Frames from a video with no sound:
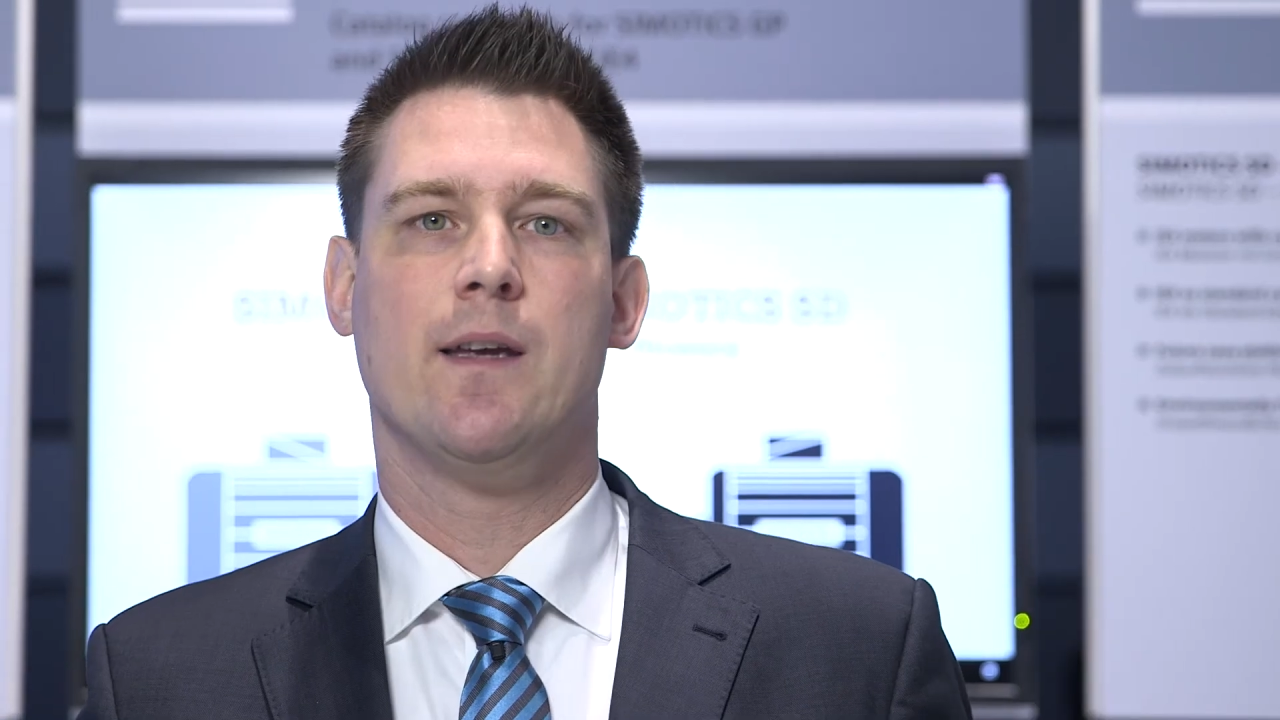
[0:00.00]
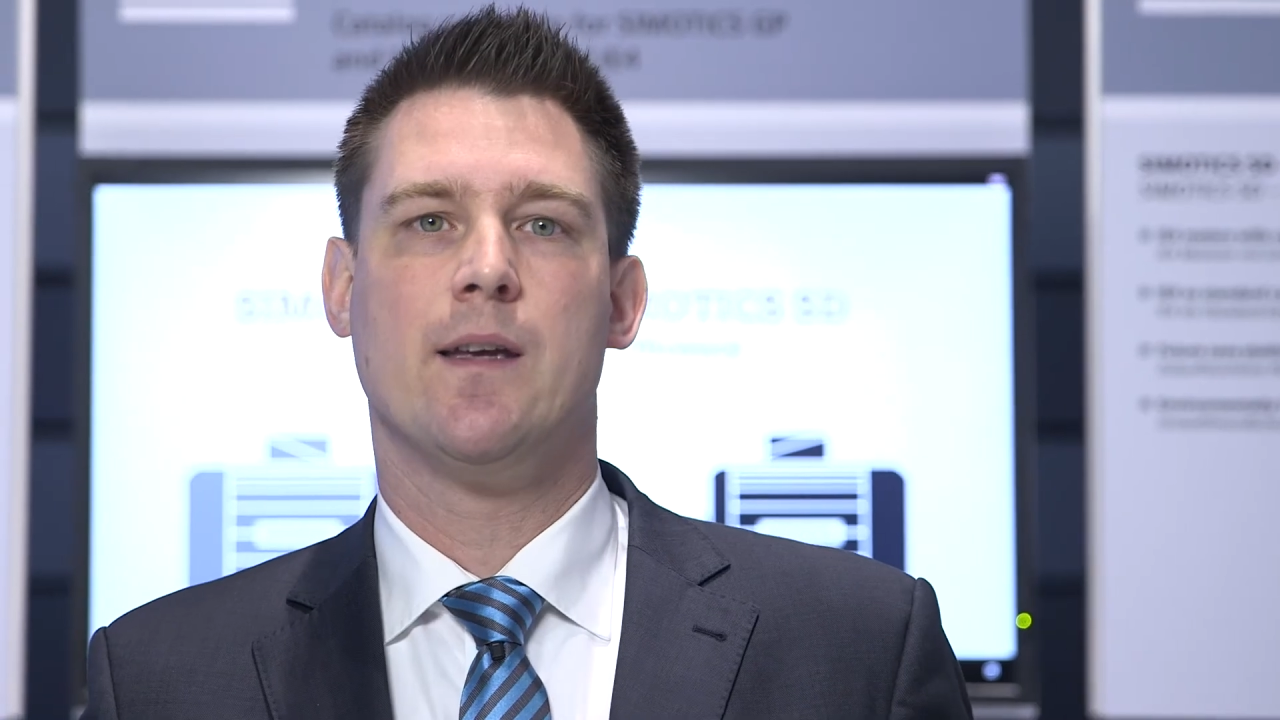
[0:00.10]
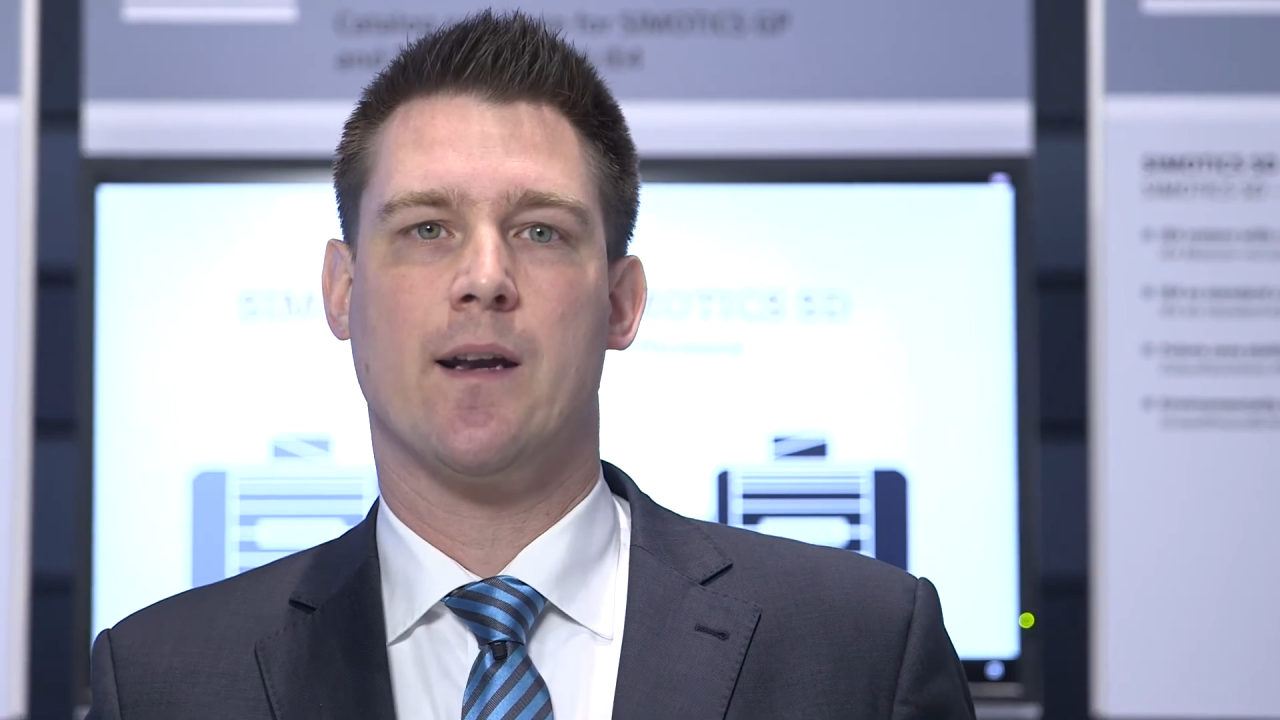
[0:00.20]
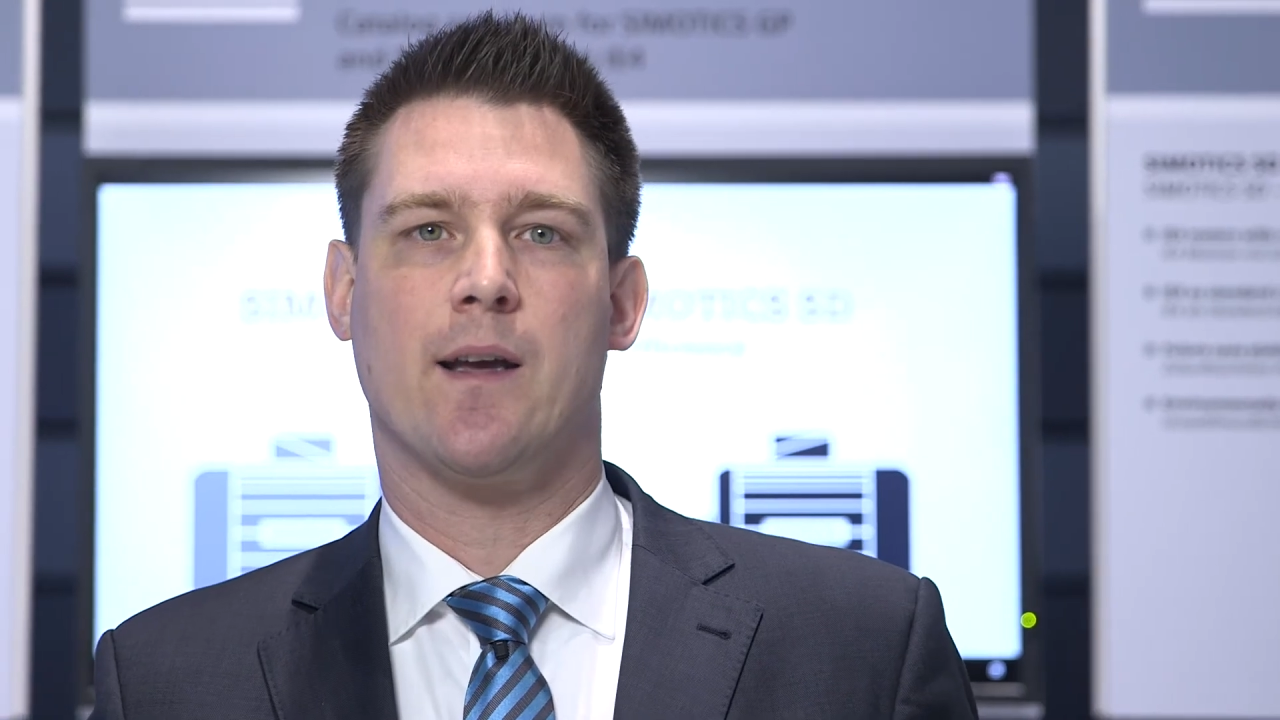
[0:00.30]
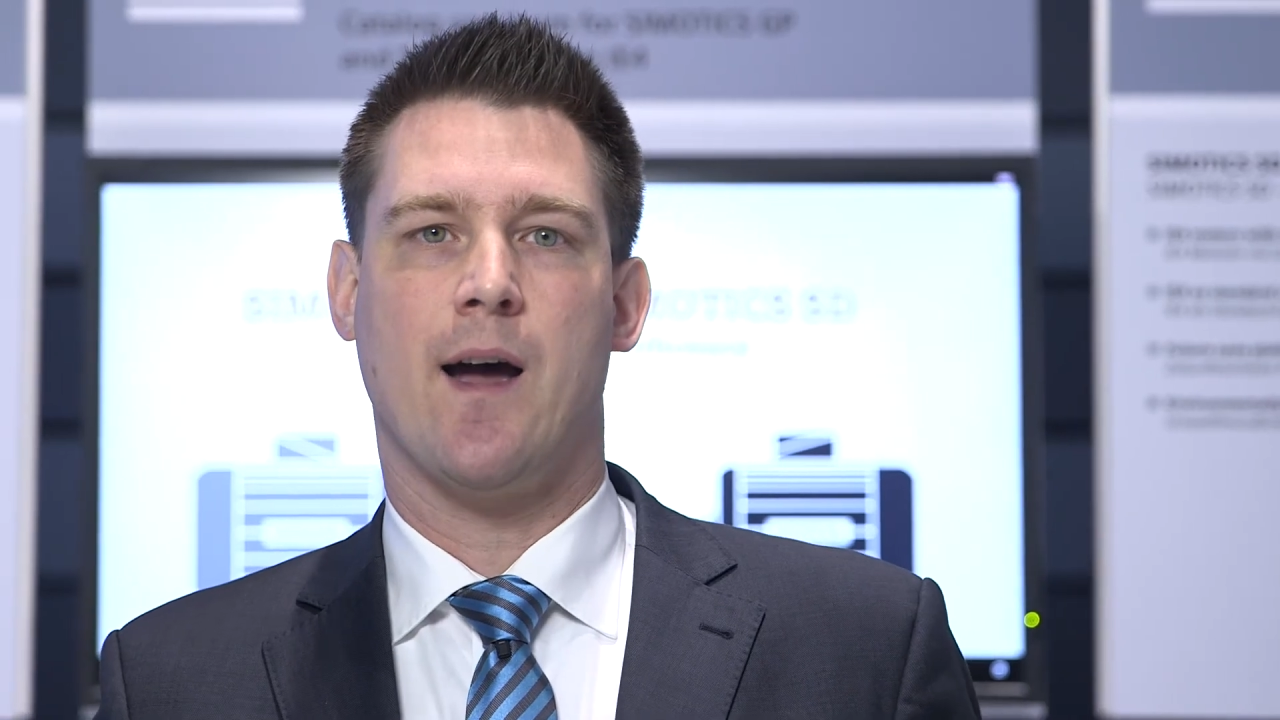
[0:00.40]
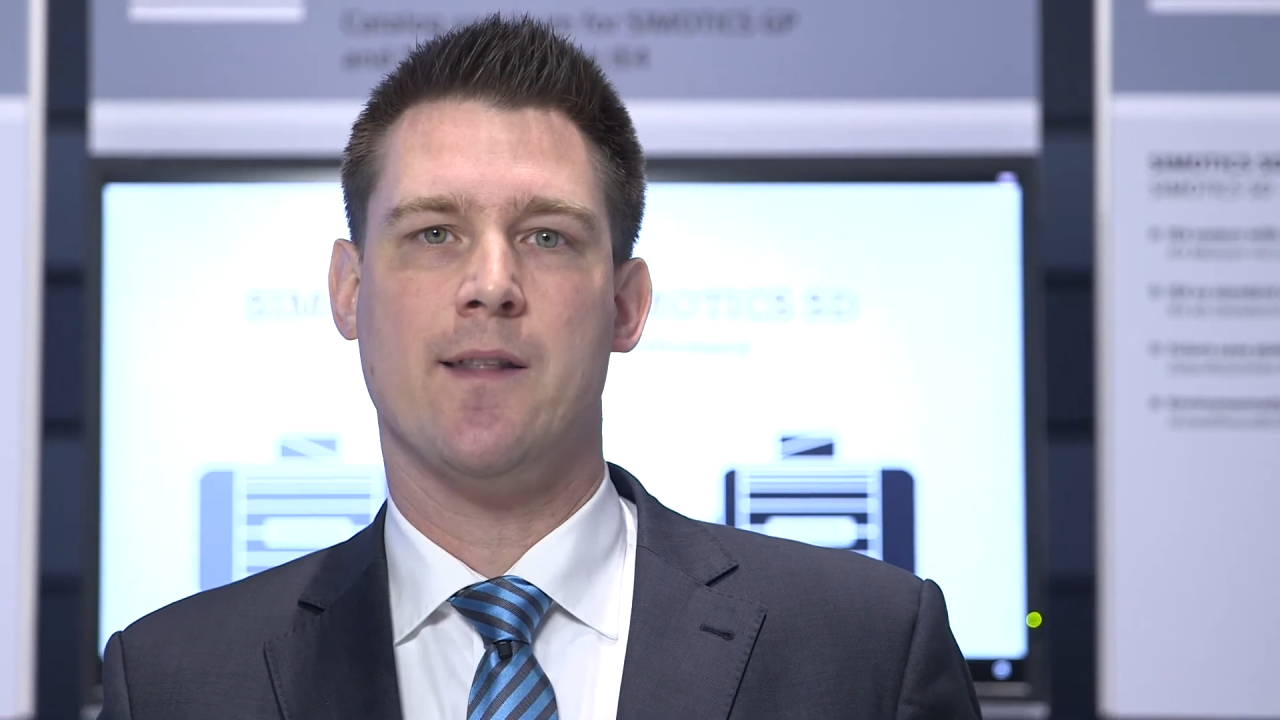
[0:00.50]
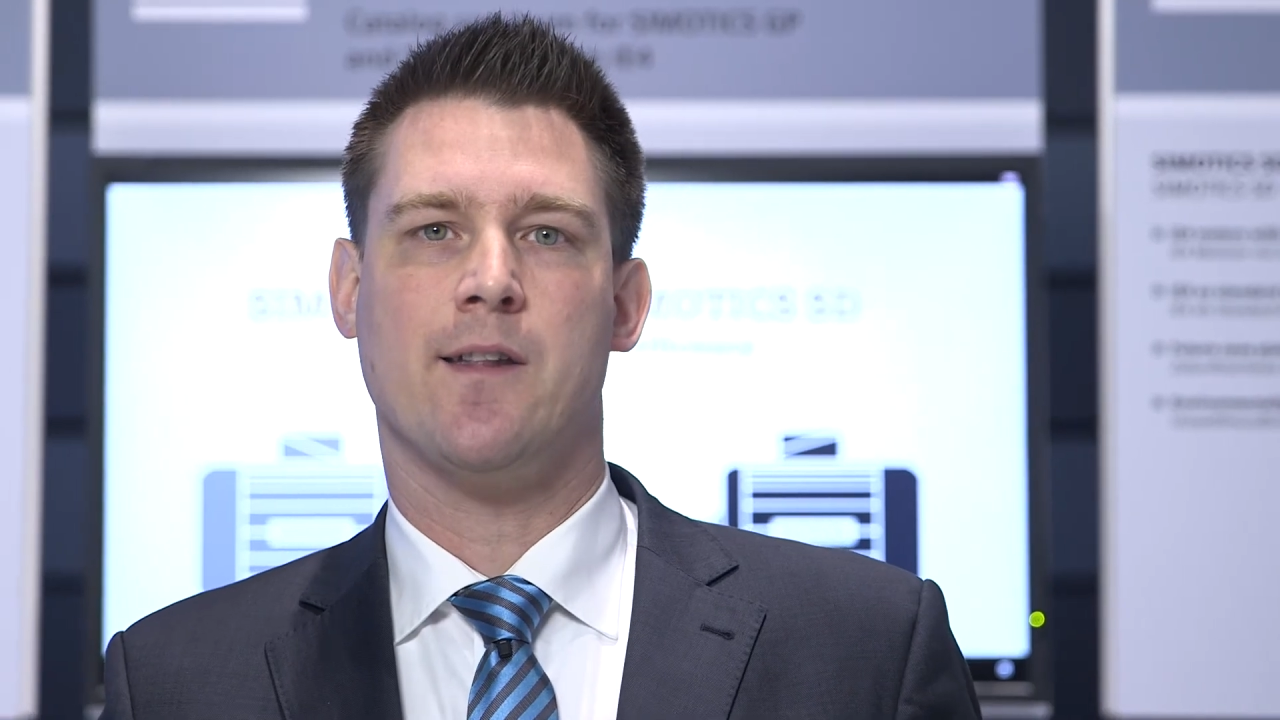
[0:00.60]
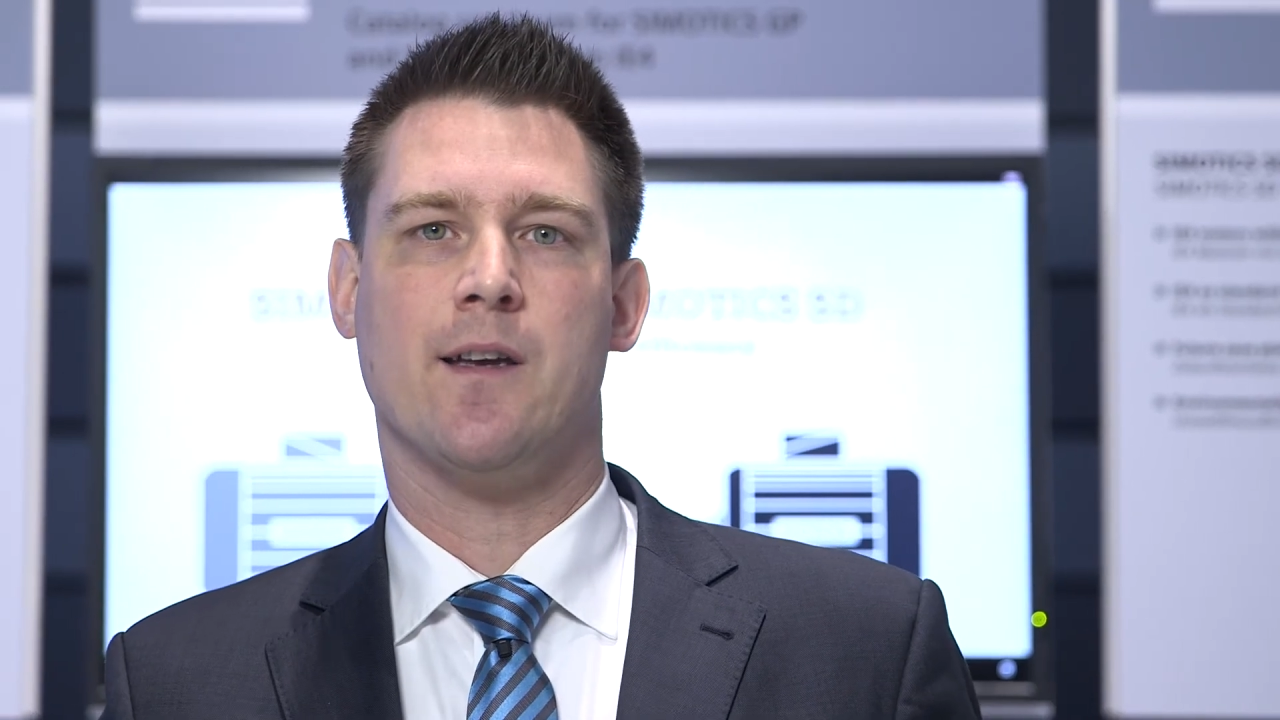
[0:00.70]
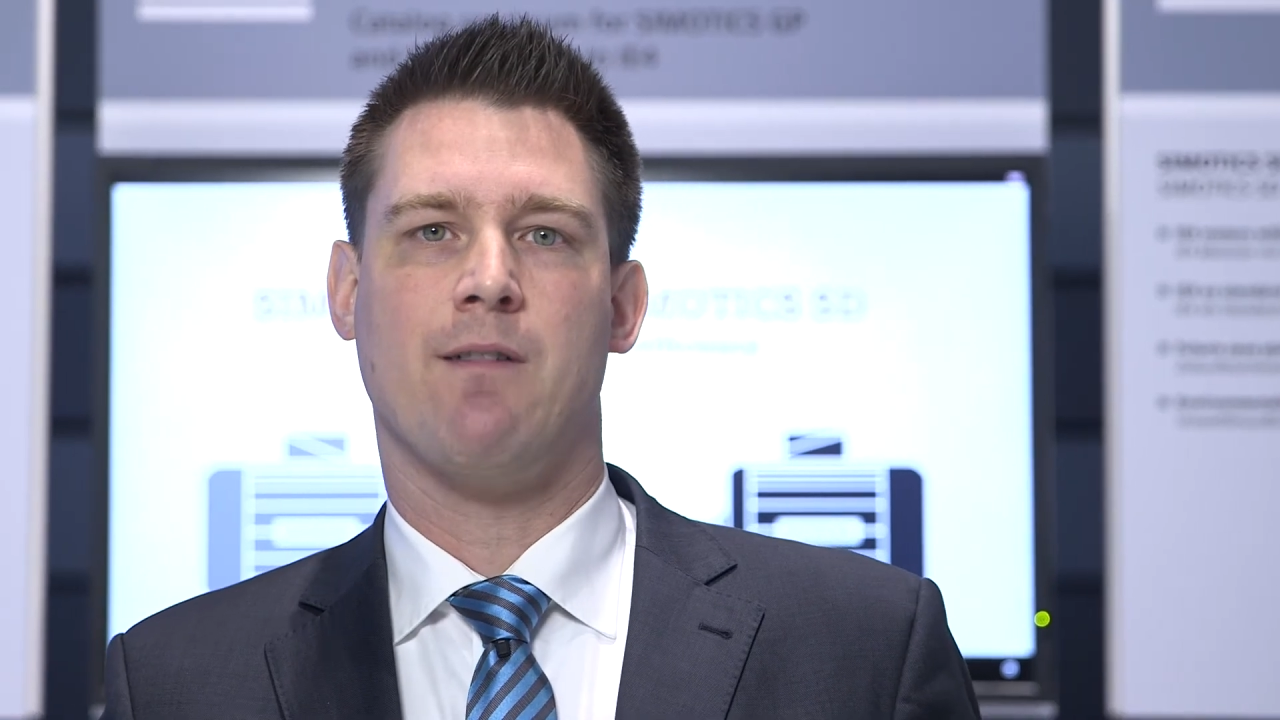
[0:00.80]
conditions,